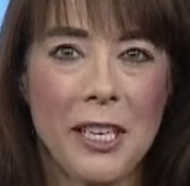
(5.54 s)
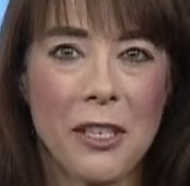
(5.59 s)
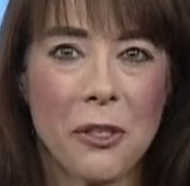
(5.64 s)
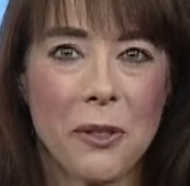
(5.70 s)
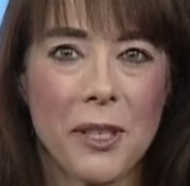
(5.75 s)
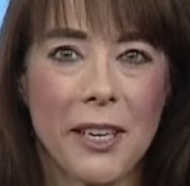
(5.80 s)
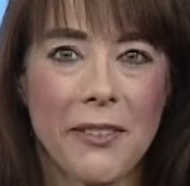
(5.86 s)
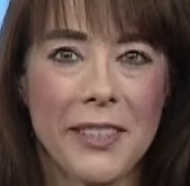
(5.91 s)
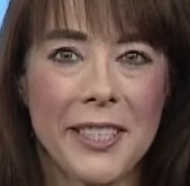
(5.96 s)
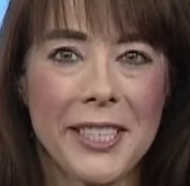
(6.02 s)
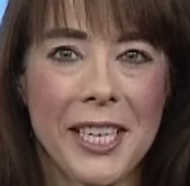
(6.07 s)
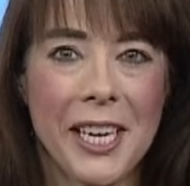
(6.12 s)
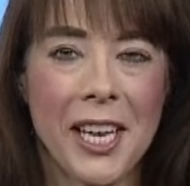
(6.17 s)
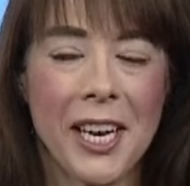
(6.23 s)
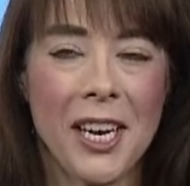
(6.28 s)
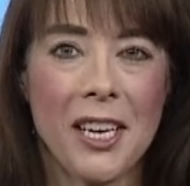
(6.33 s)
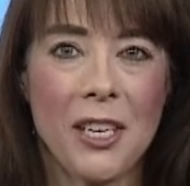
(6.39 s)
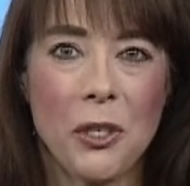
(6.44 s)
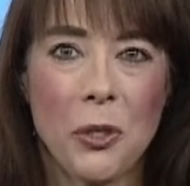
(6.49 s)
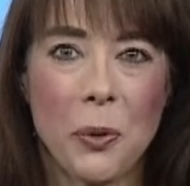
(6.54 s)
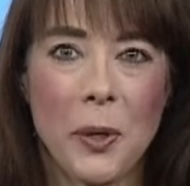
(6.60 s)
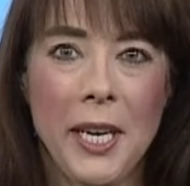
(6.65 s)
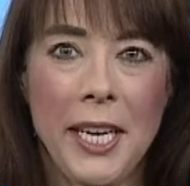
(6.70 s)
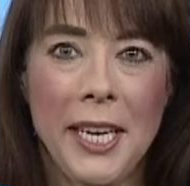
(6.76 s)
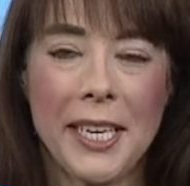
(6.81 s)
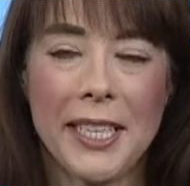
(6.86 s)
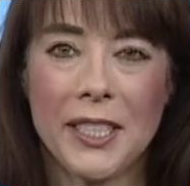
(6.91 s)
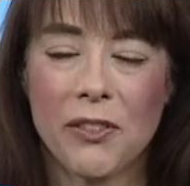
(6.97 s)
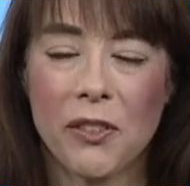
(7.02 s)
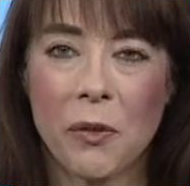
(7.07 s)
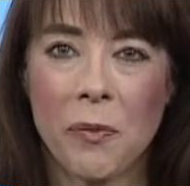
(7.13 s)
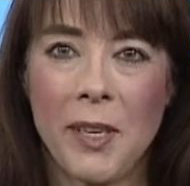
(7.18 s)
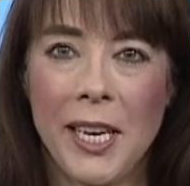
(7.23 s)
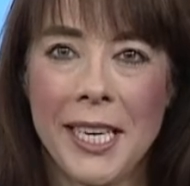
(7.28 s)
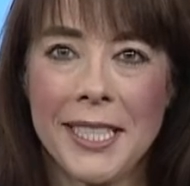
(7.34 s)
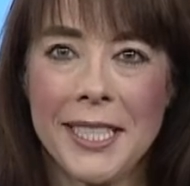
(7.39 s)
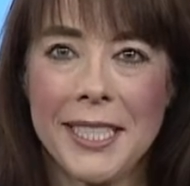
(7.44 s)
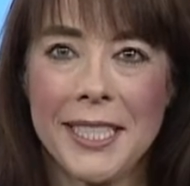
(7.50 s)
and Travis Gunn joining us from
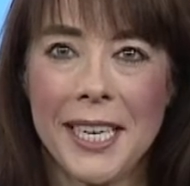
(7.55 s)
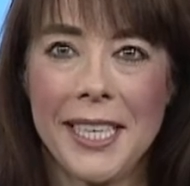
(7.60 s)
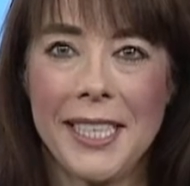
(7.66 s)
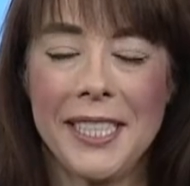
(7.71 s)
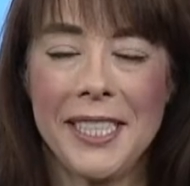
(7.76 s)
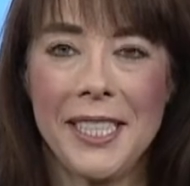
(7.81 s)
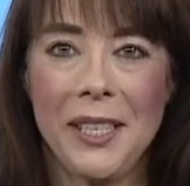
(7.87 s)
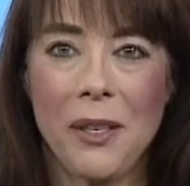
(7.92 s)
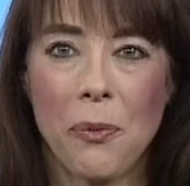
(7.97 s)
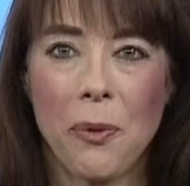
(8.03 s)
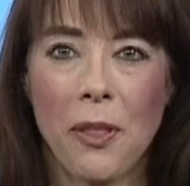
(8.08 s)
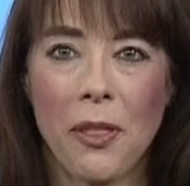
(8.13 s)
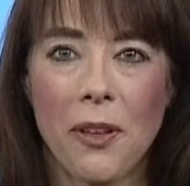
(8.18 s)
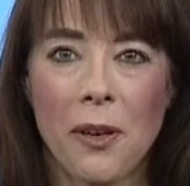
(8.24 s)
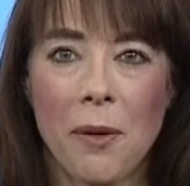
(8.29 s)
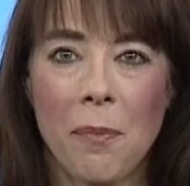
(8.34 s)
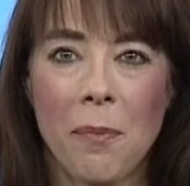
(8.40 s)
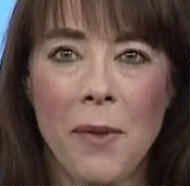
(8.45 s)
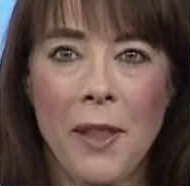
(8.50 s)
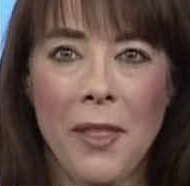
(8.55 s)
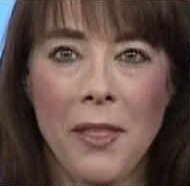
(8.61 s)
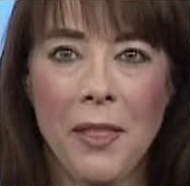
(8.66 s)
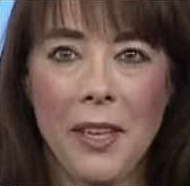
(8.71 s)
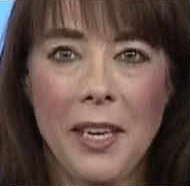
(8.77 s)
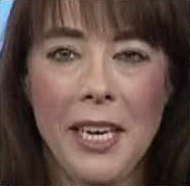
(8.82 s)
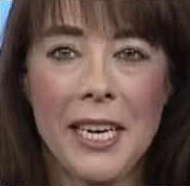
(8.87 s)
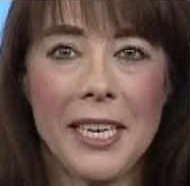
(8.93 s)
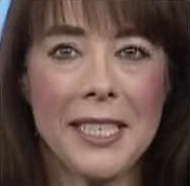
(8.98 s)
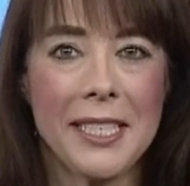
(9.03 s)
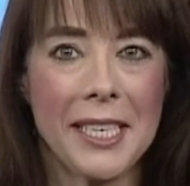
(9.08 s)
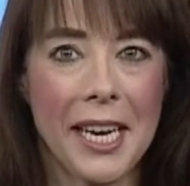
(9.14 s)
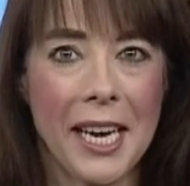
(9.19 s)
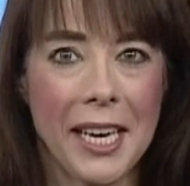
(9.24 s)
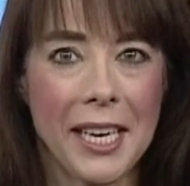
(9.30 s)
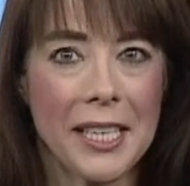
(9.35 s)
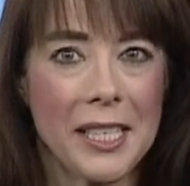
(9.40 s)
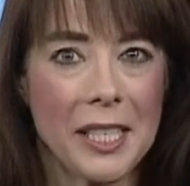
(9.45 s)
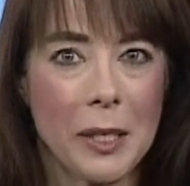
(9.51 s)
Nexus IT with their monthly
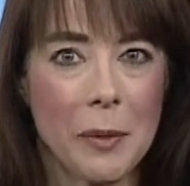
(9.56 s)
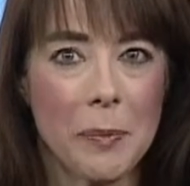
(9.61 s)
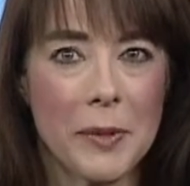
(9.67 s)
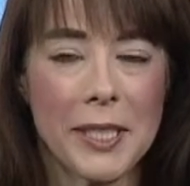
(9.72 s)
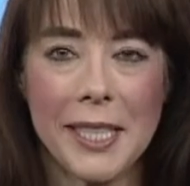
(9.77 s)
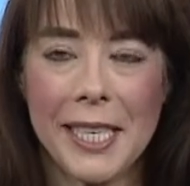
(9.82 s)
tech tips.